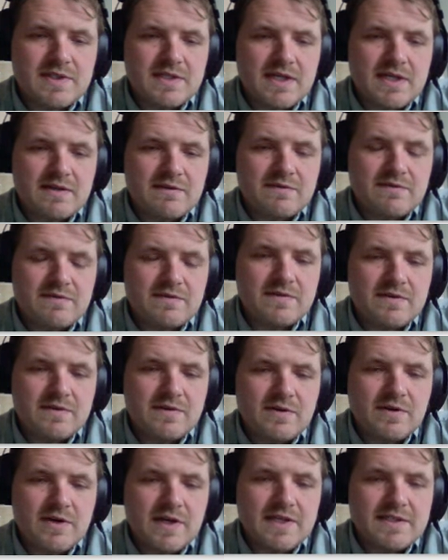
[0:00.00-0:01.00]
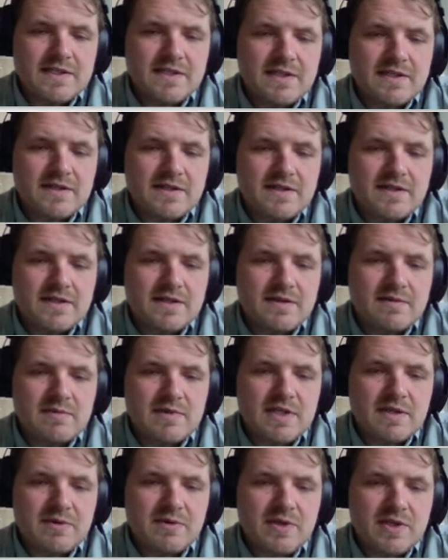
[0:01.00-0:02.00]
a ton of crazy
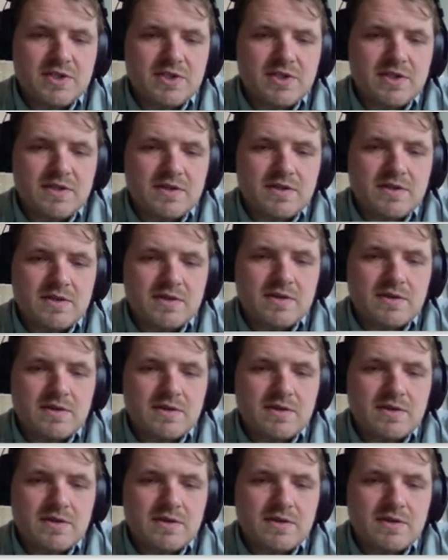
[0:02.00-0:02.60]
manipulation.